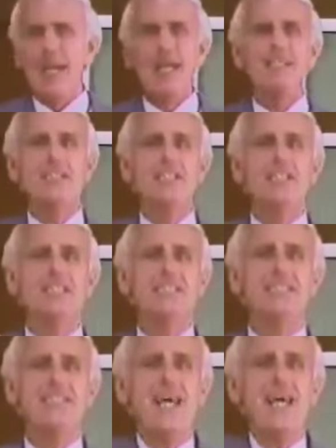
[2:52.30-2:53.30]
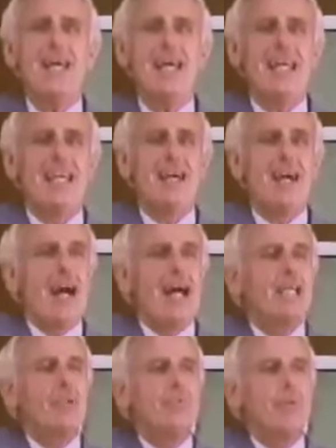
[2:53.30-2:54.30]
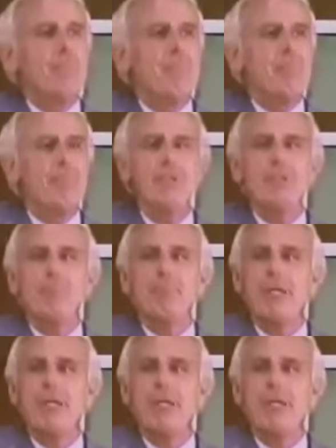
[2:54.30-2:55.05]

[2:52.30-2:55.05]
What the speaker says: And to this day, I can remember the